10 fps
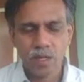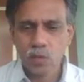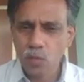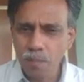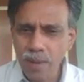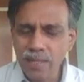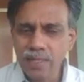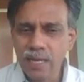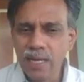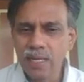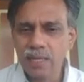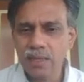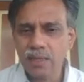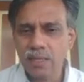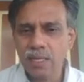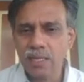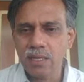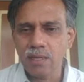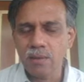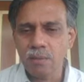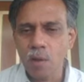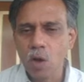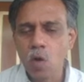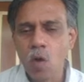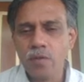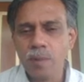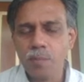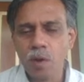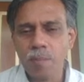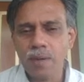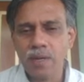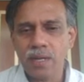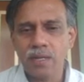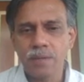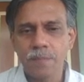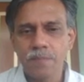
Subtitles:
So basically, the Markovian property